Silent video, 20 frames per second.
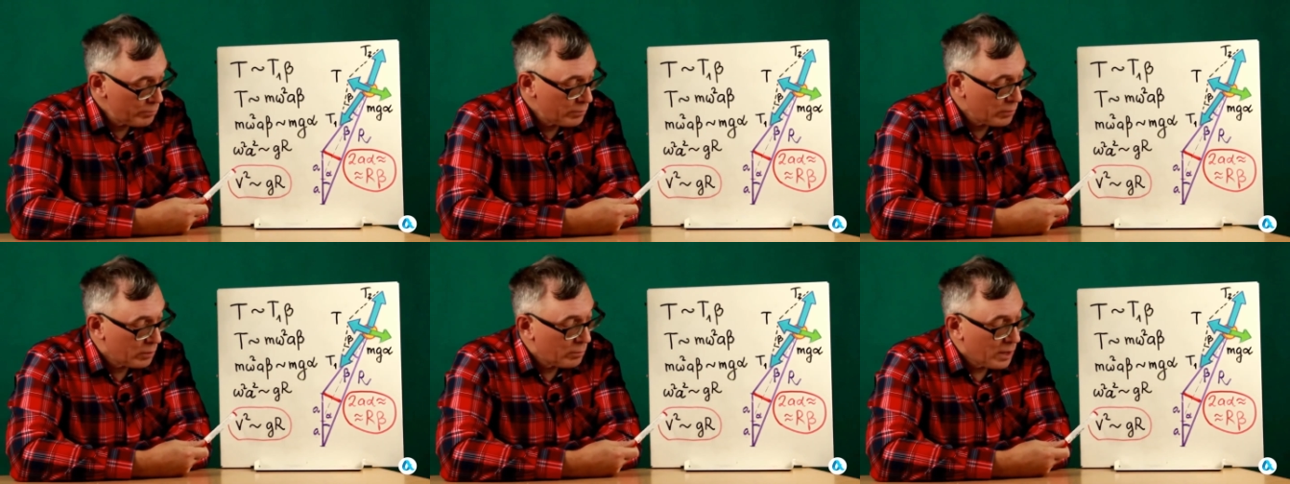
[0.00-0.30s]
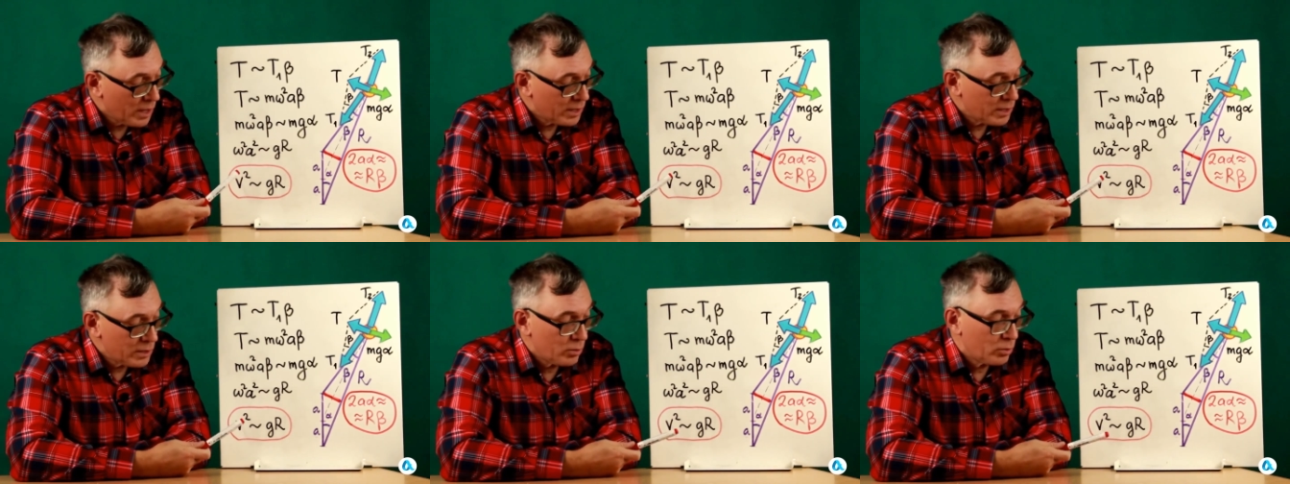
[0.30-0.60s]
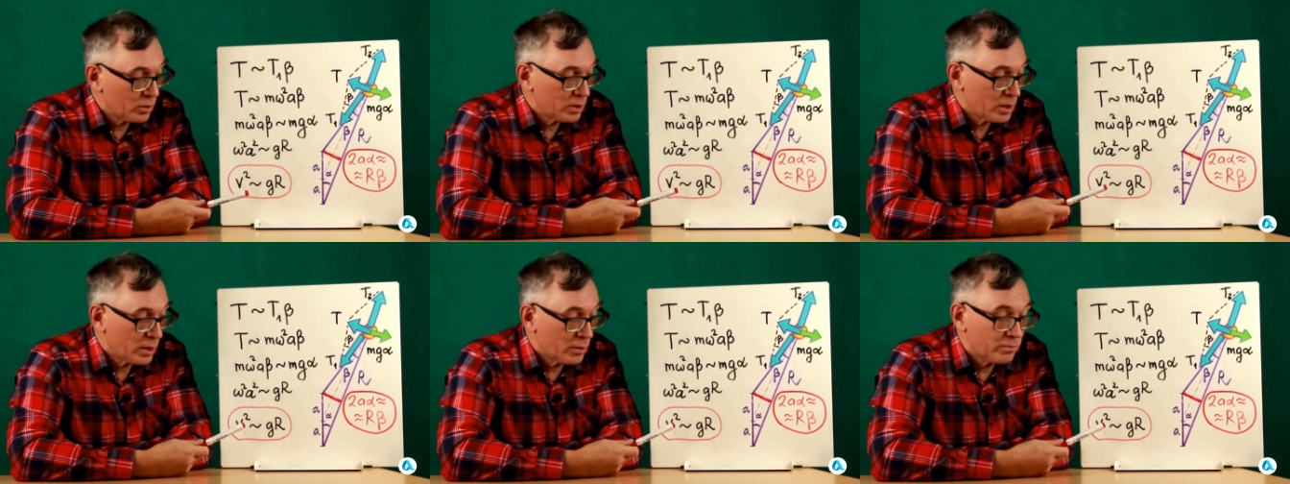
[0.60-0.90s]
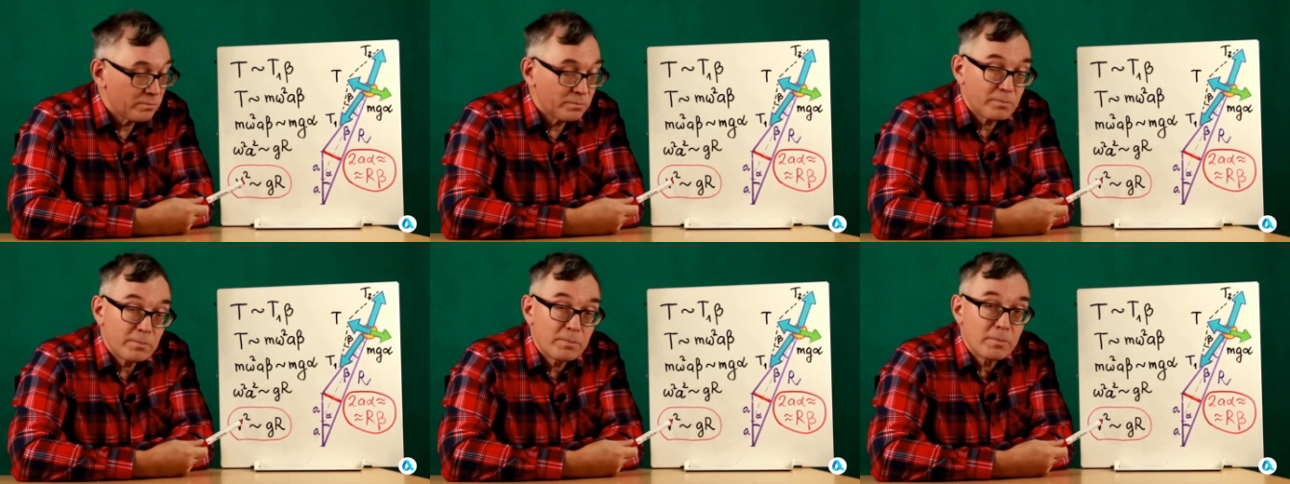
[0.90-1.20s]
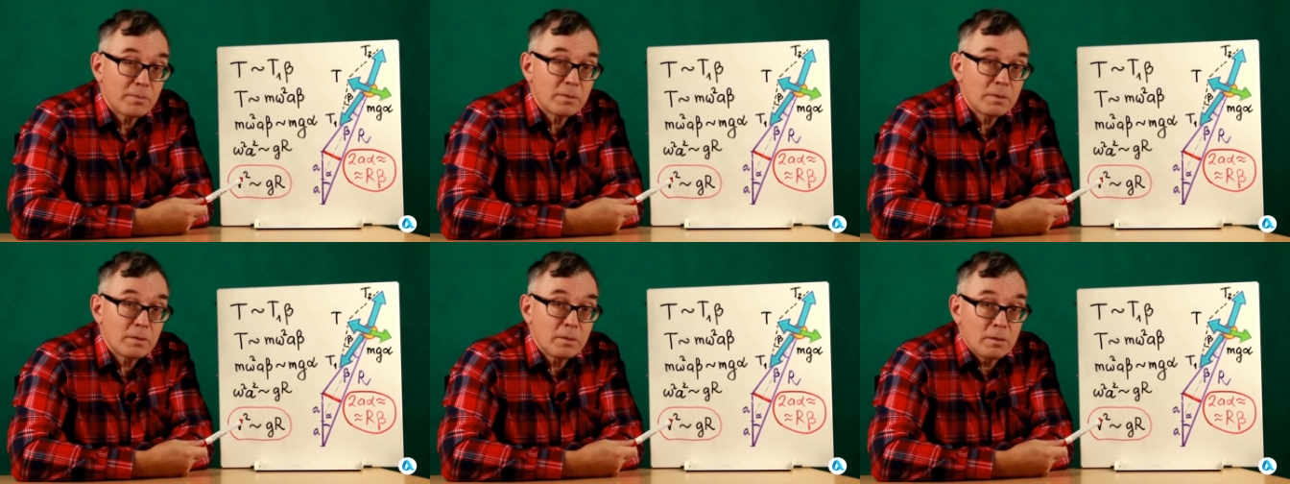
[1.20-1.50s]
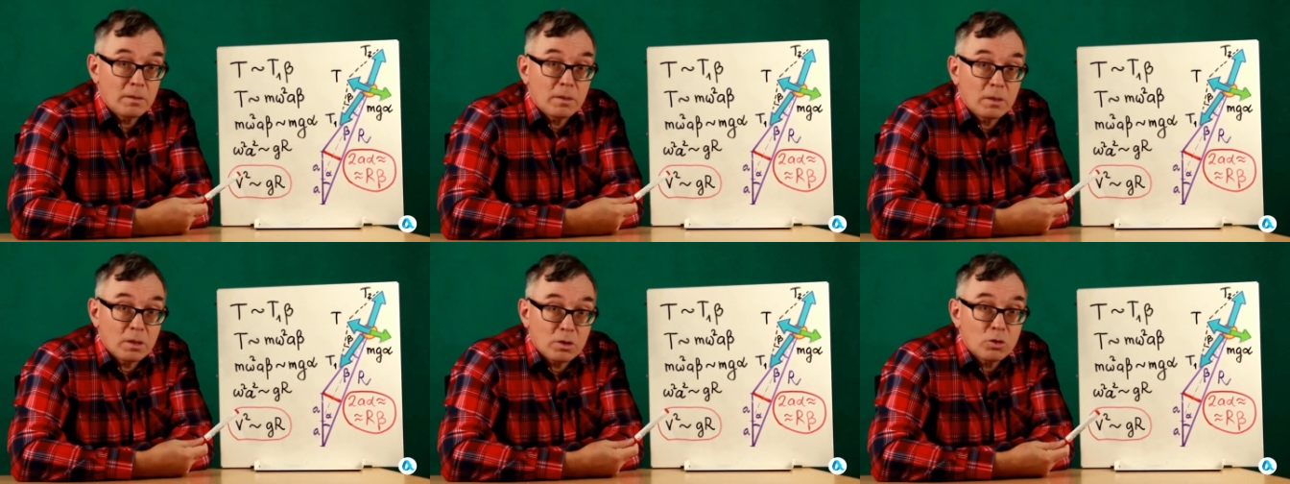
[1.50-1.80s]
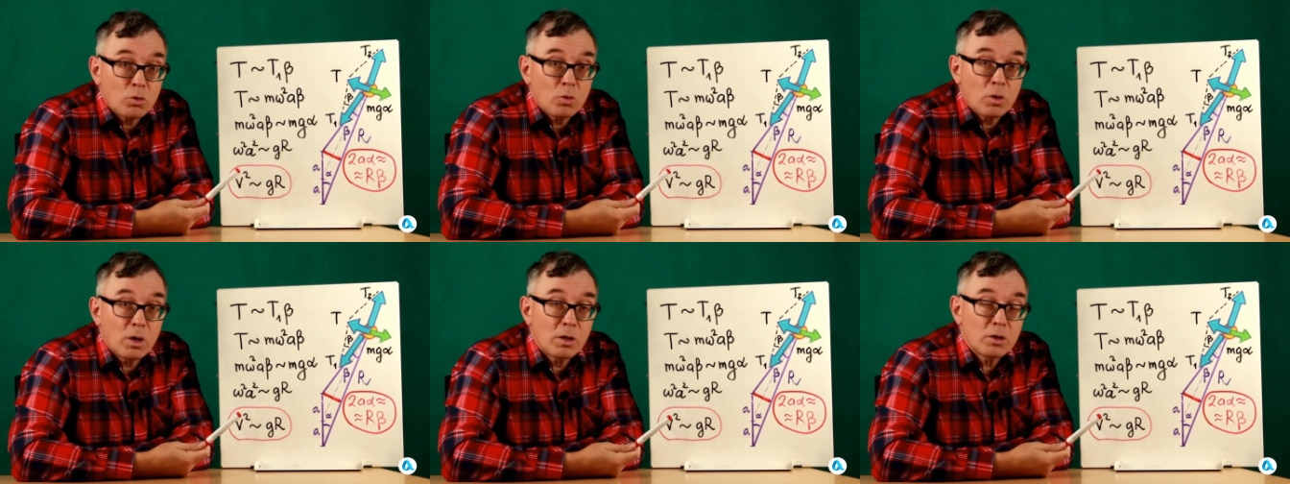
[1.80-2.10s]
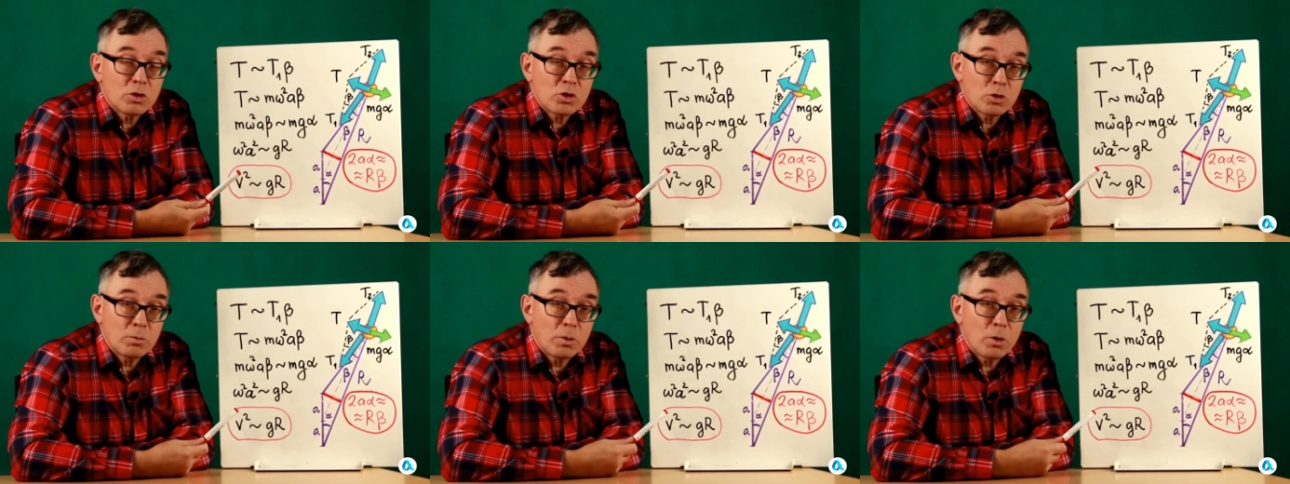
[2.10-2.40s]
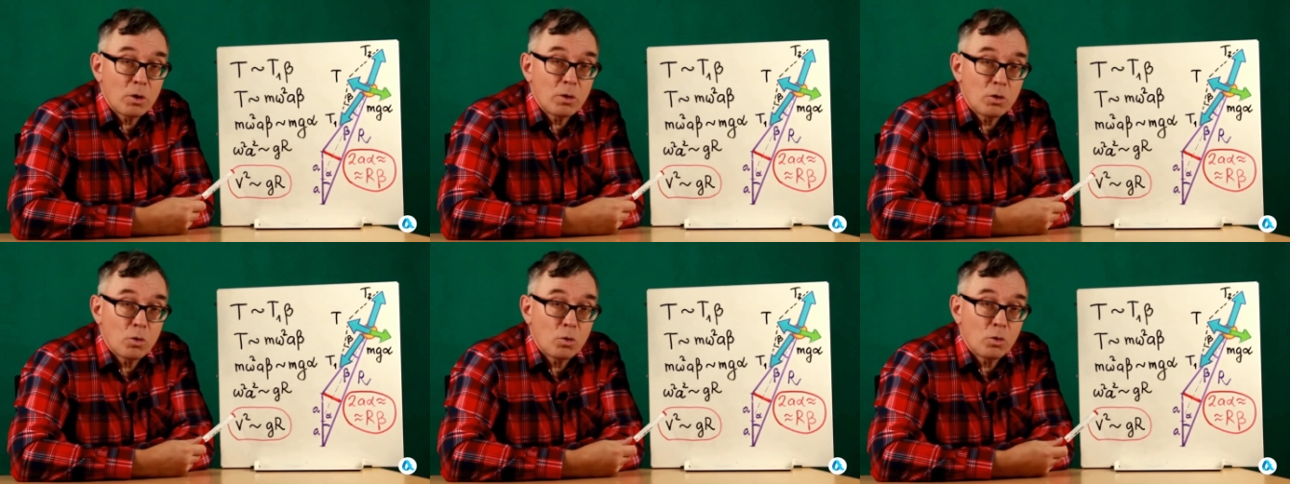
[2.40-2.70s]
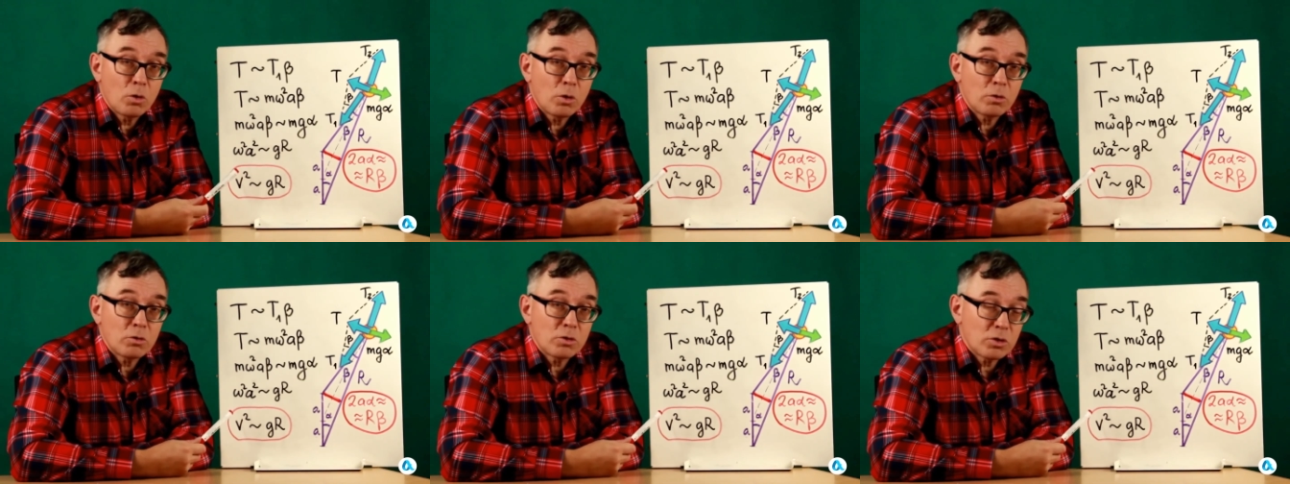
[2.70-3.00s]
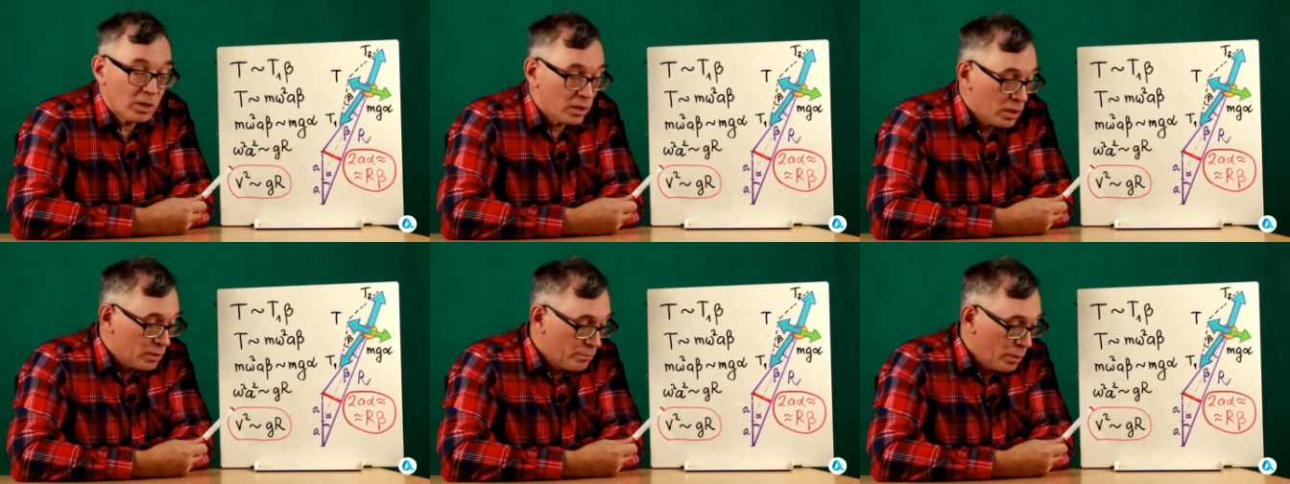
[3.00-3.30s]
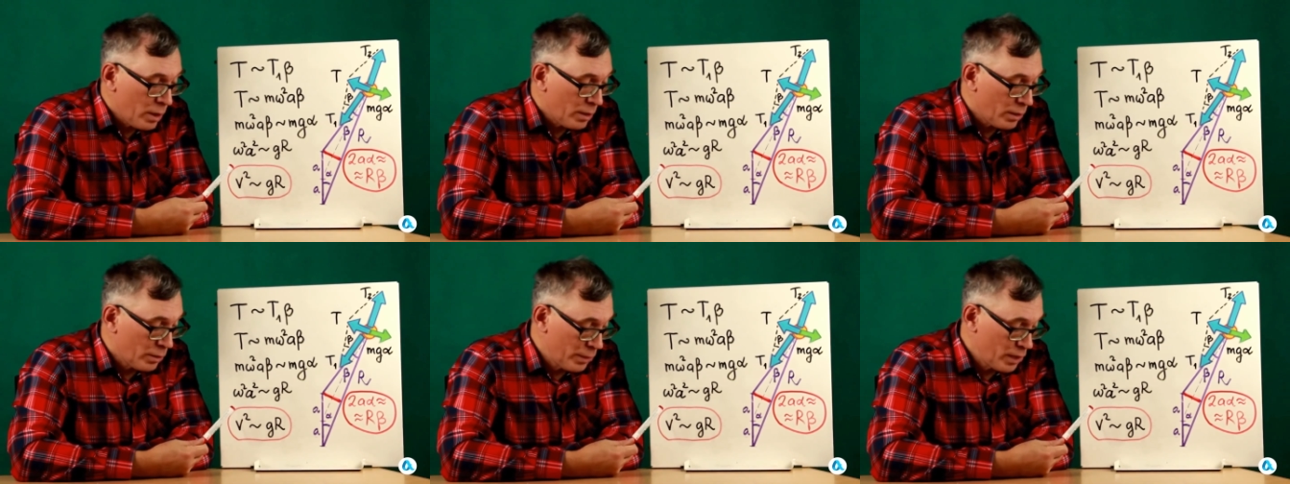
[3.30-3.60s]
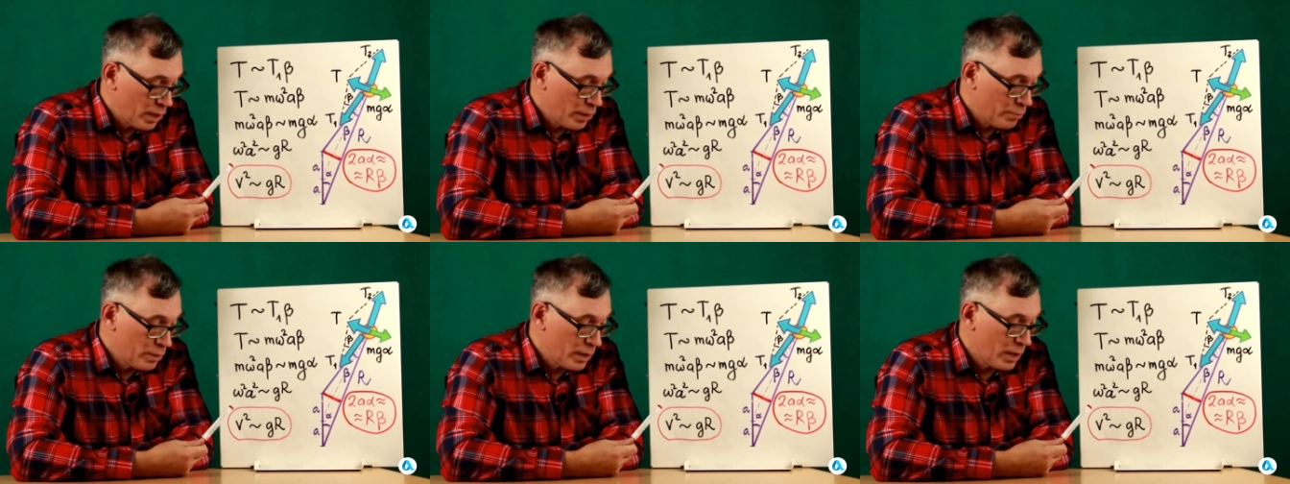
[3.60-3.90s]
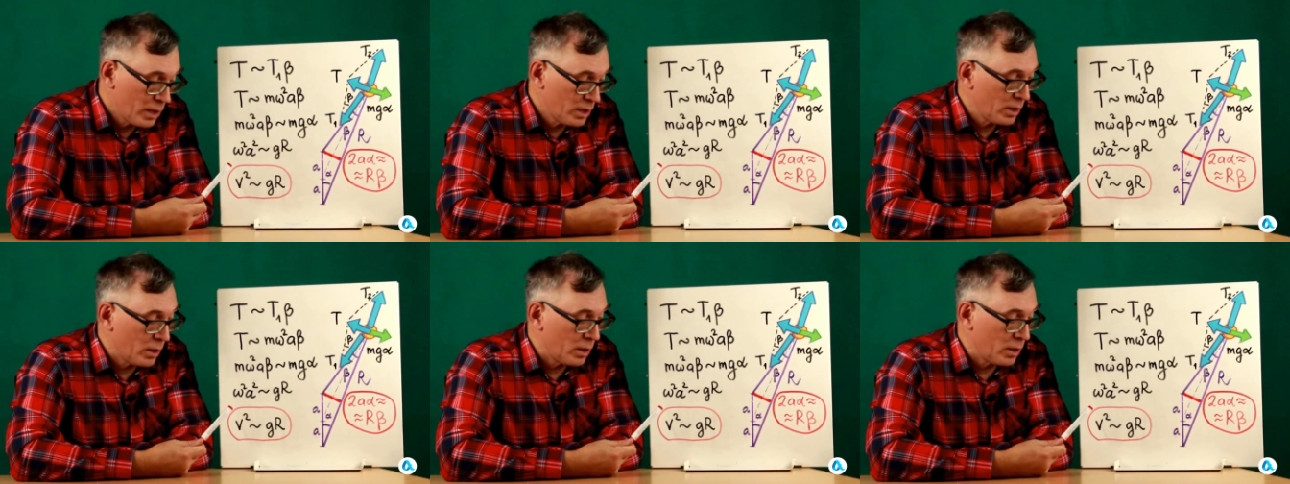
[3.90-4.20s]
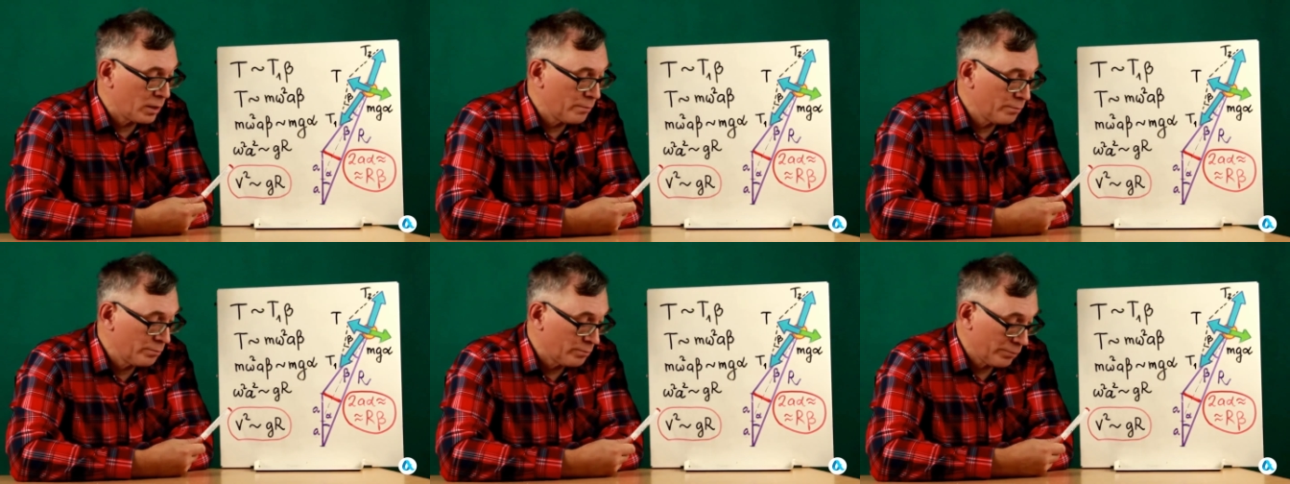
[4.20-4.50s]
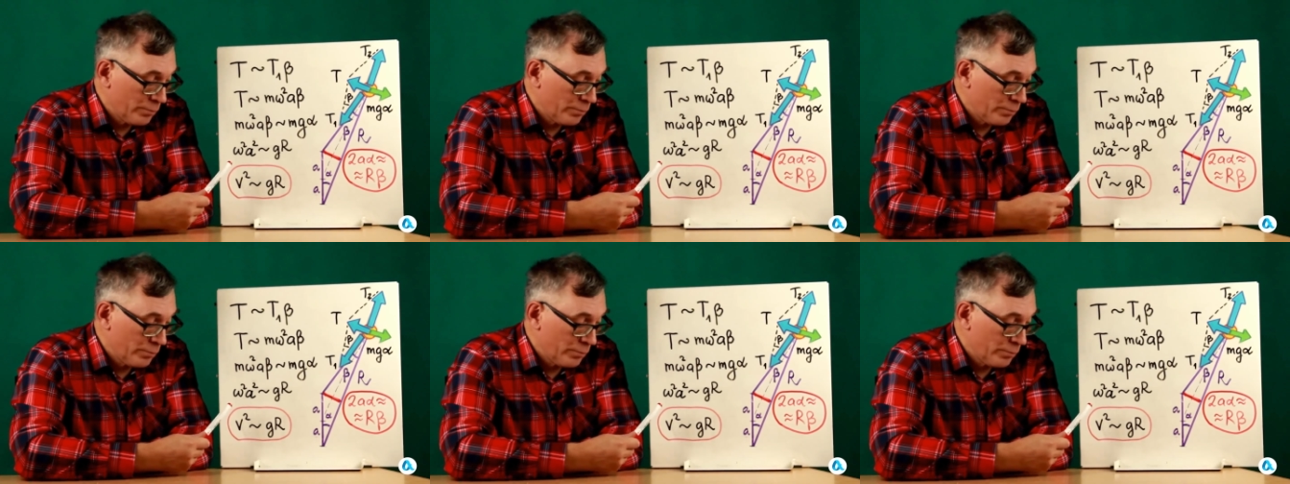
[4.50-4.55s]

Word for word: Omega squared. A squared should be on the order of g multiplied by r.